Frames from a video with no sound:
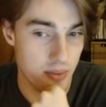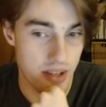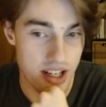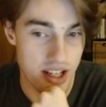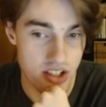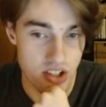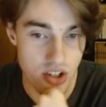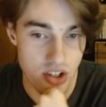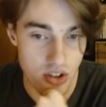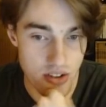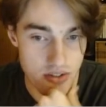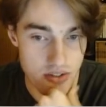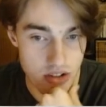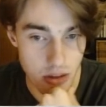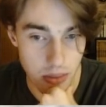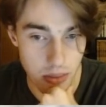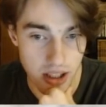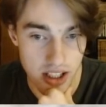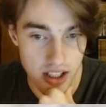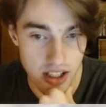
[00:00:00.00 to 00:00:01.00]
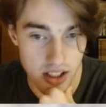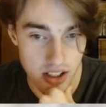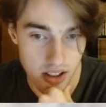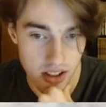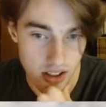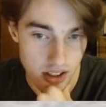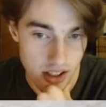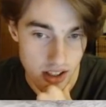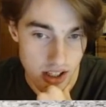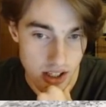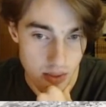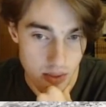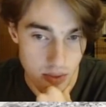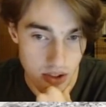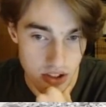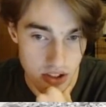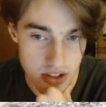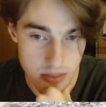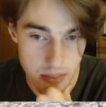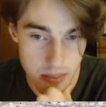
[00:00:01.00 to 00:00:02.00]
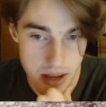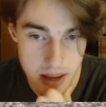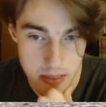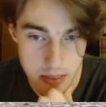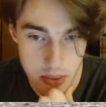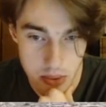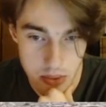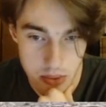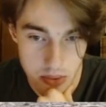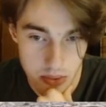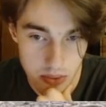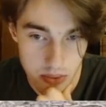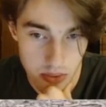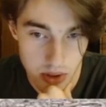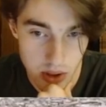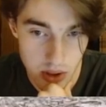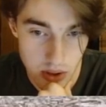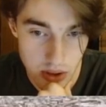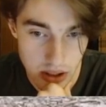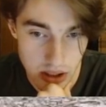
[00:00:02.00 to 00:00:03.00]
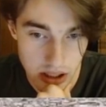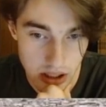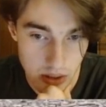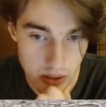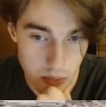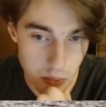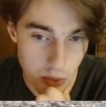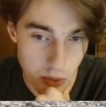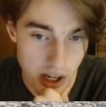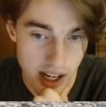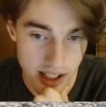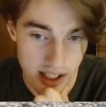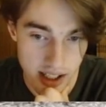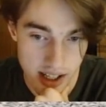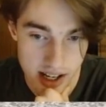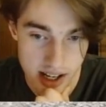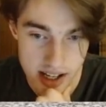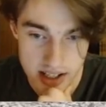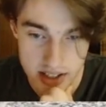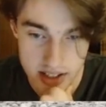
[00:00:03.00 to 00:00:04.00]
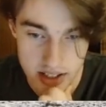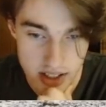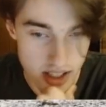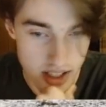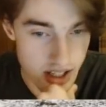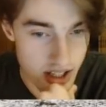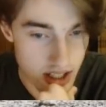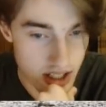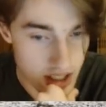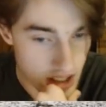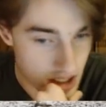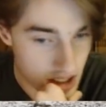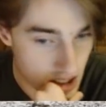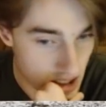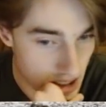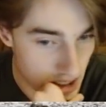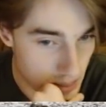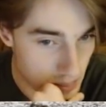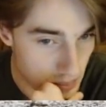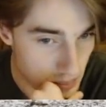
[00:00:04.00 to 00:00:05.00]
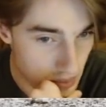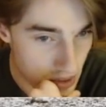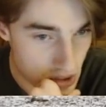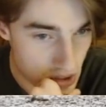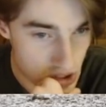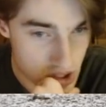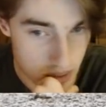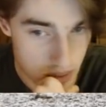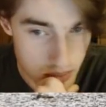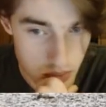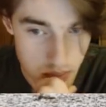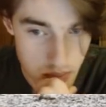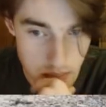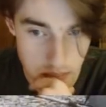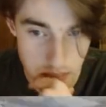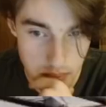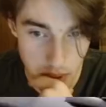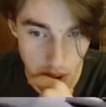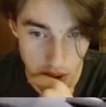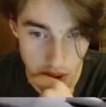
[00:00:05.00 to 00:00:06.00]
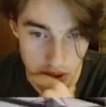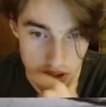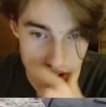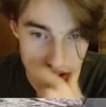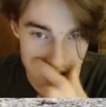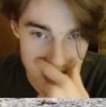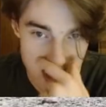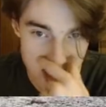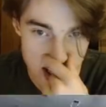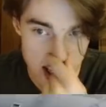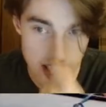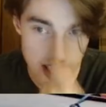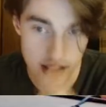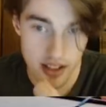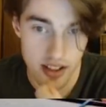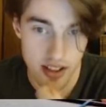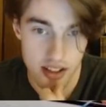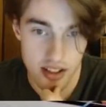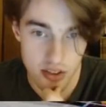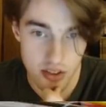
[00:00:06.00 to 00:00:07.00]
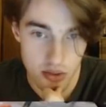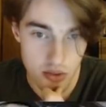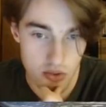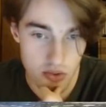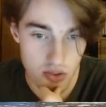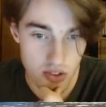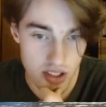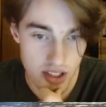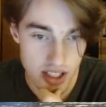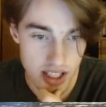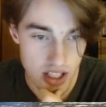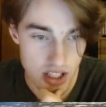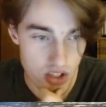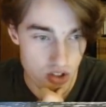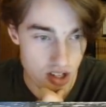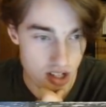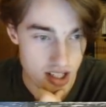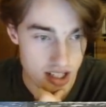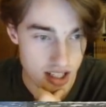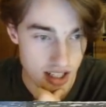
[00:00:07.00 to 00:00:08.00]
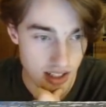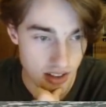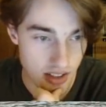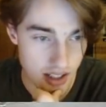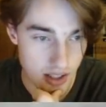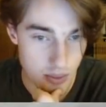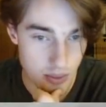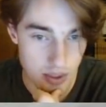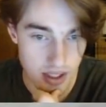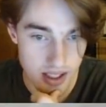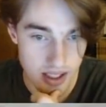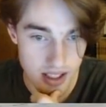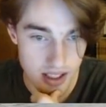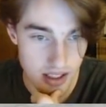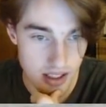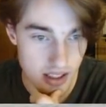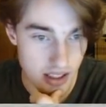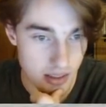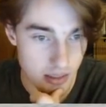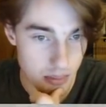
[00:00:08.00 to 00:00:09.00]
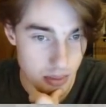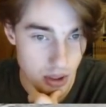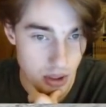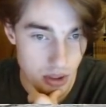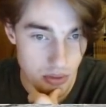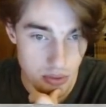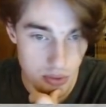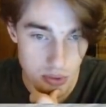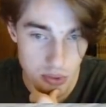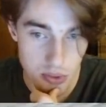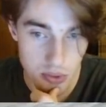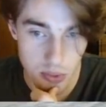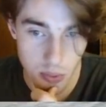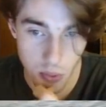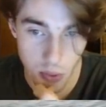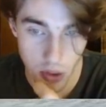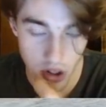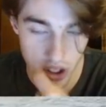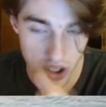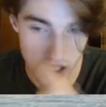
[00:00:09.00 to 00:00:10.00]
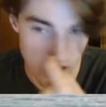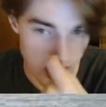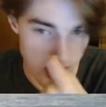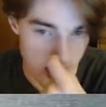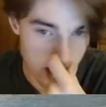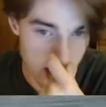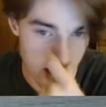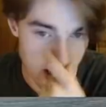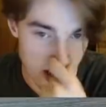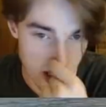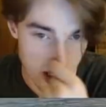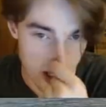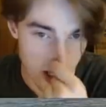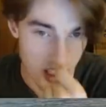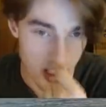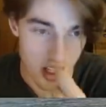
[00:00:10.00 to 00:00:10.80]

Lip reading: We actually do have something here. We got some people, white guys, some boats here. Ooh, interesting, like really beautiful watercolor here.